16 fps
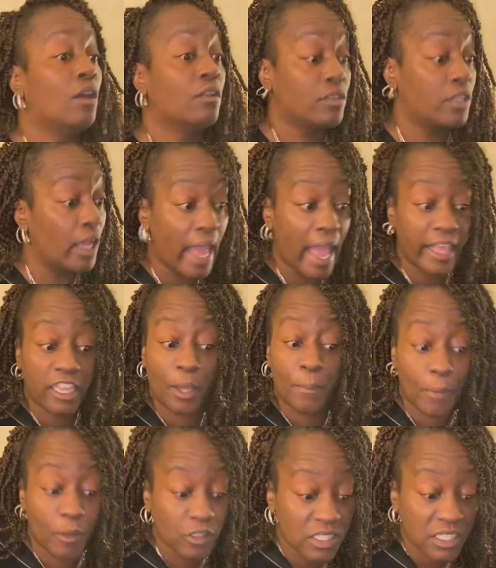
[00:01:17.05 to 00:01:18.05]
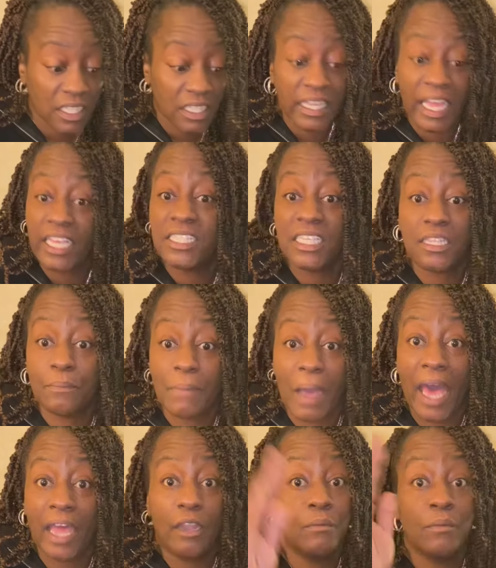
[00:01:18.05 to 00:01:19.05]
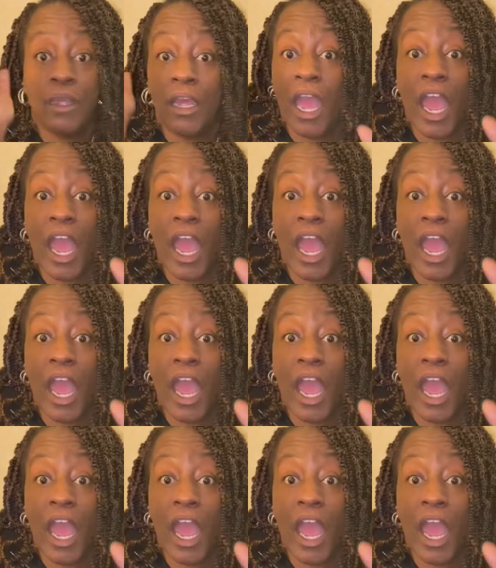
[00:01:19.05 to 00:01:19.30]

They had the emergency lights at the bottom.